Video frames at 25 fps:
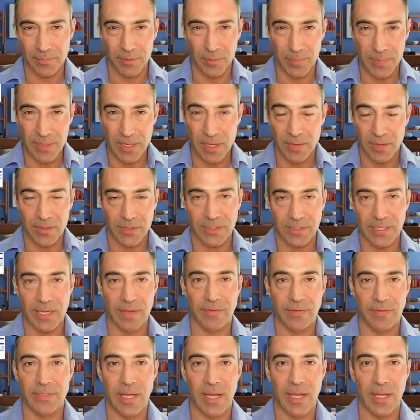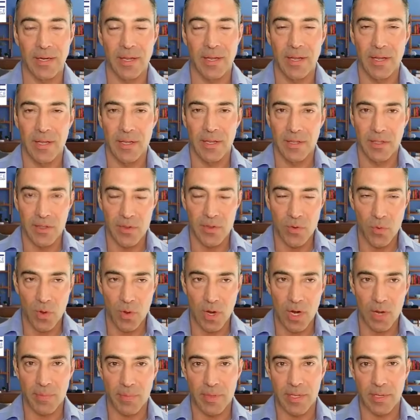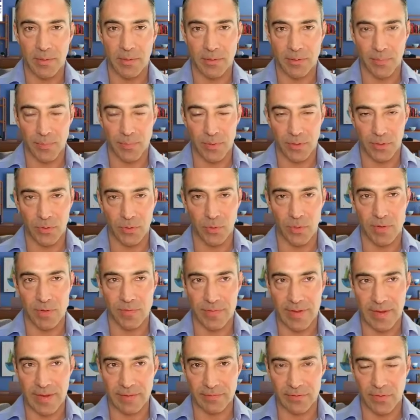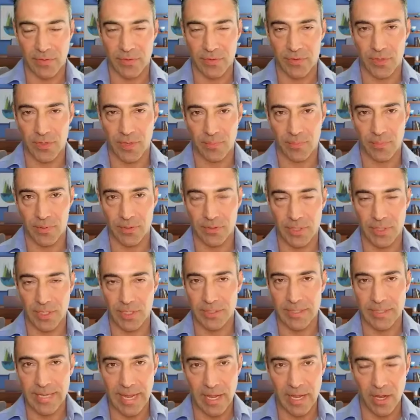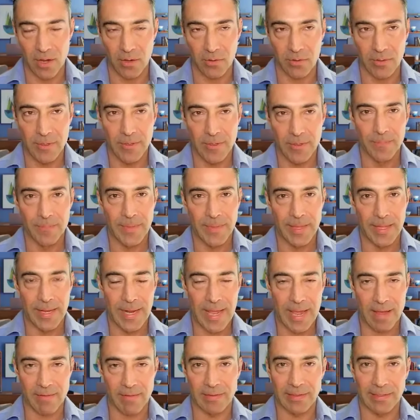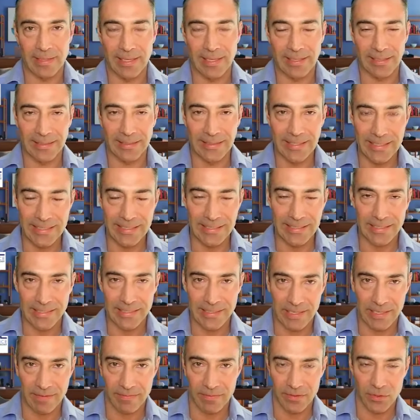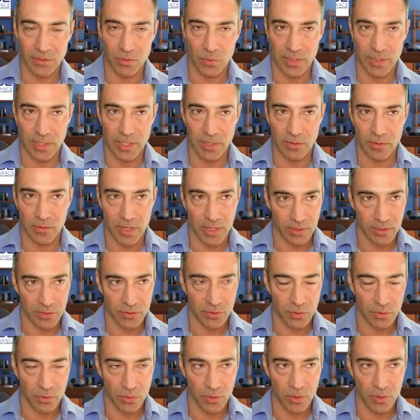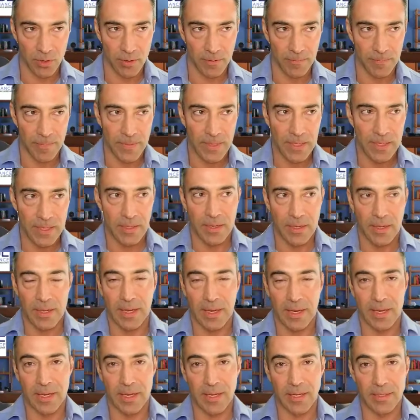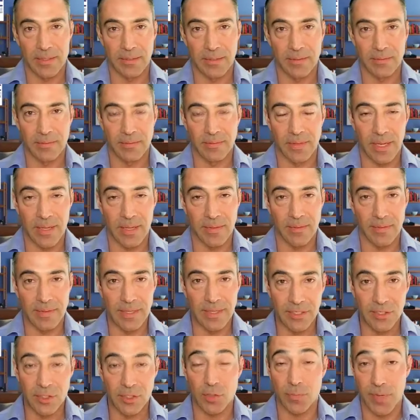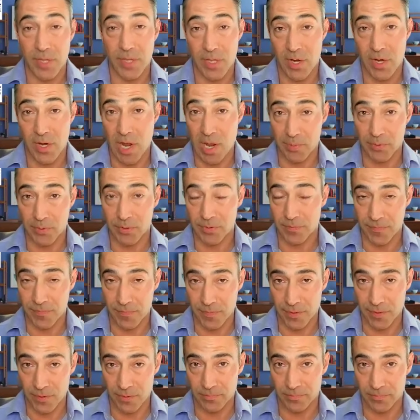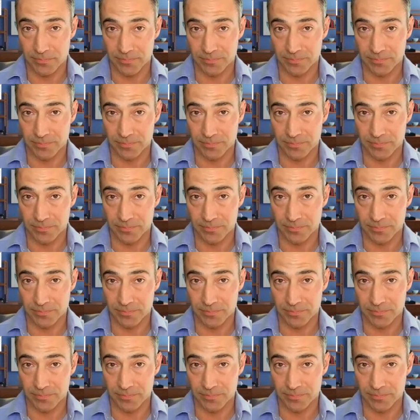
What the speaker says: To be on the safe side, you want to be able to put 25 to 30% down and have at least a 720 credit score, and this could be an option for you.